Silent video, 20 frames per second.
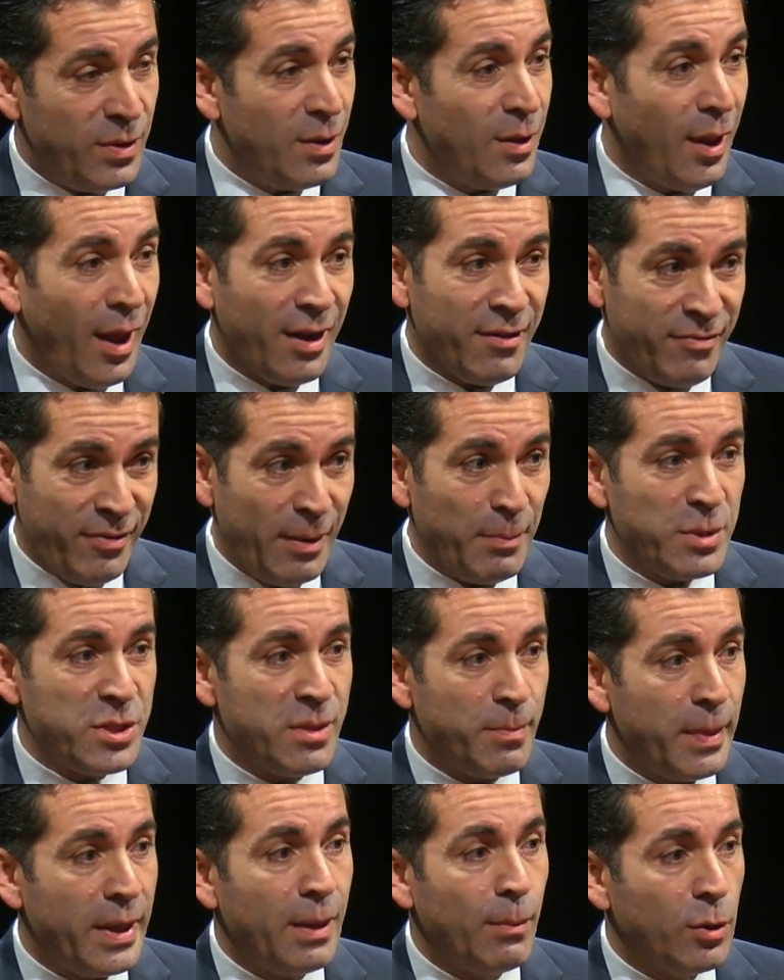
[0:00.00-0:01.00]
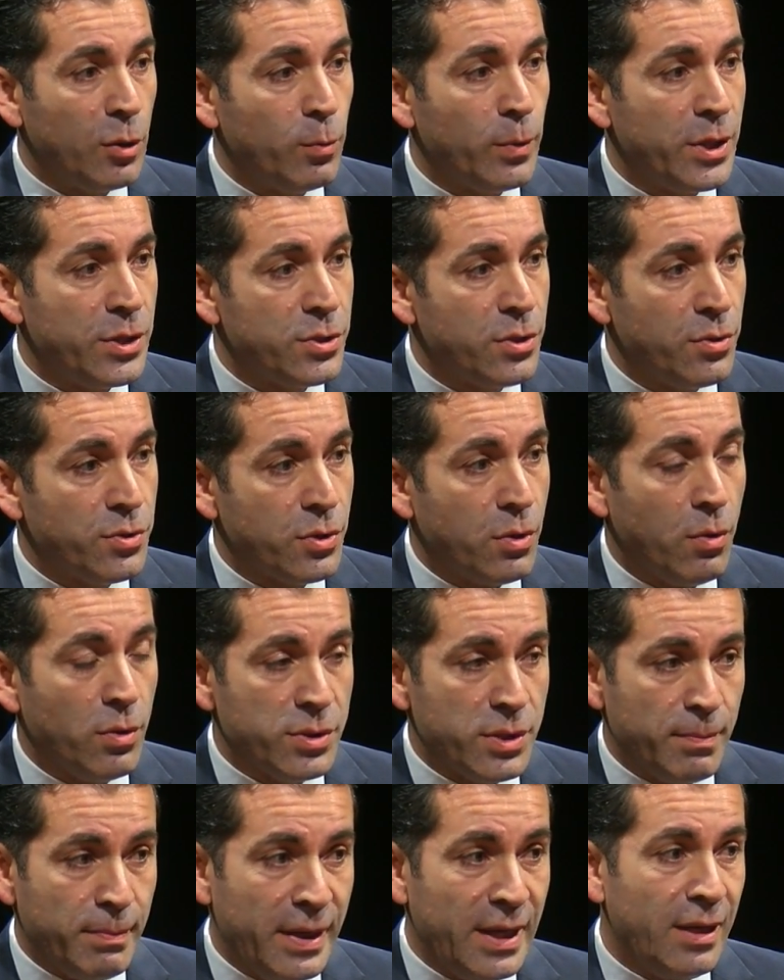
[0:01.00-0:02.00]
lot of families have been able to reach those
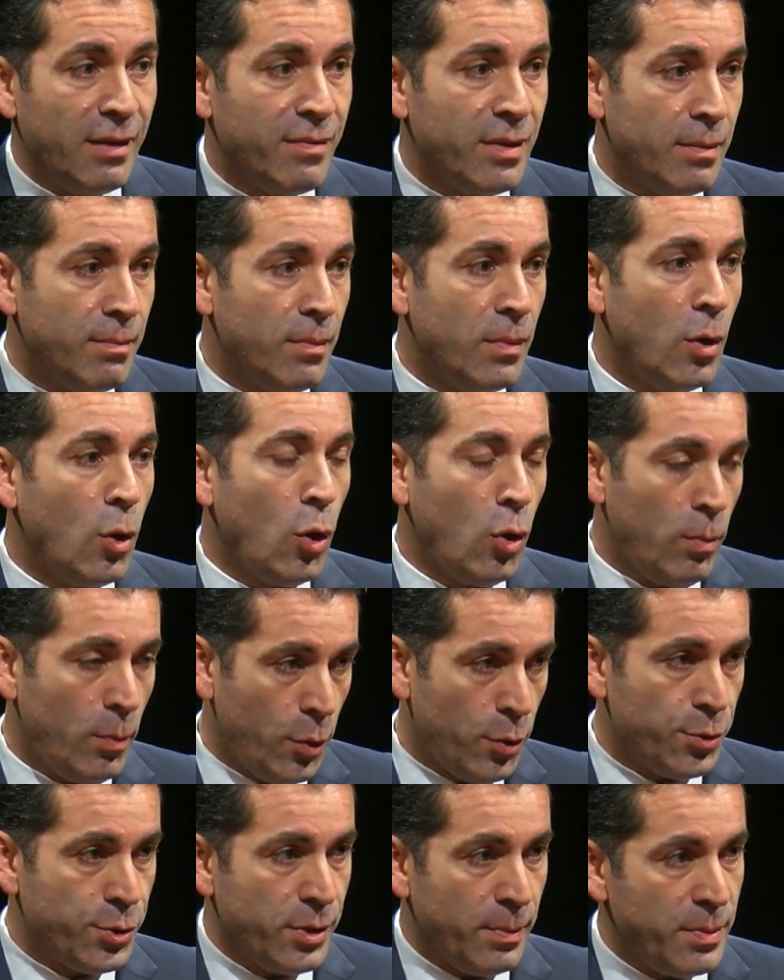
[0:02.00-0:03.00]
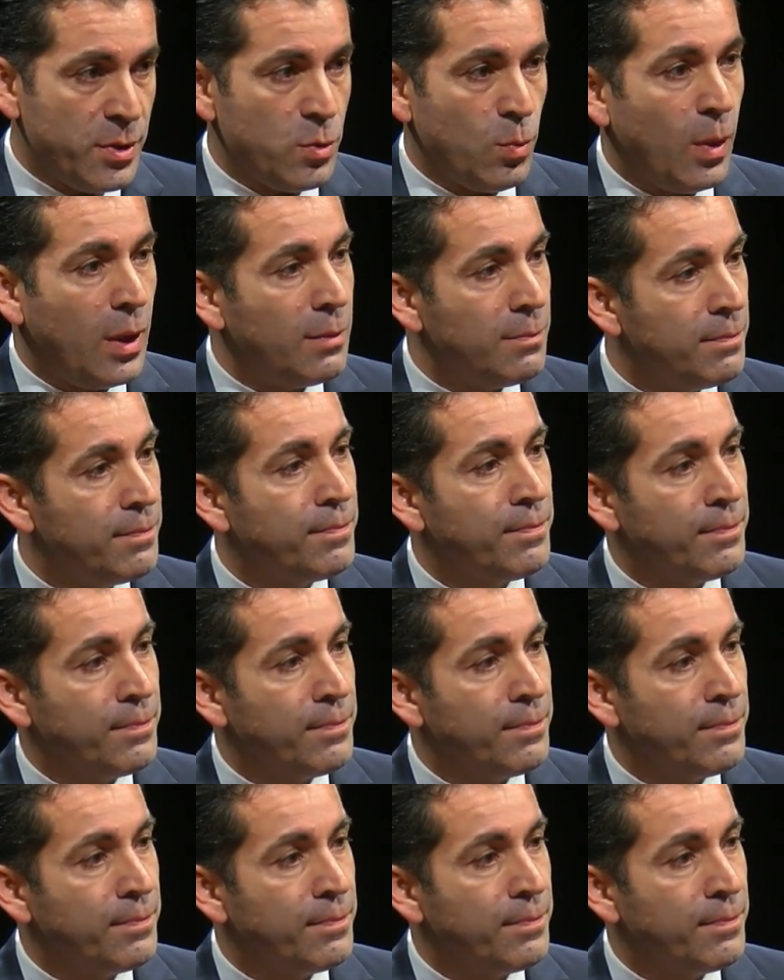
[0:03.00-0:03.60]
goals, and many of them home ownership as well.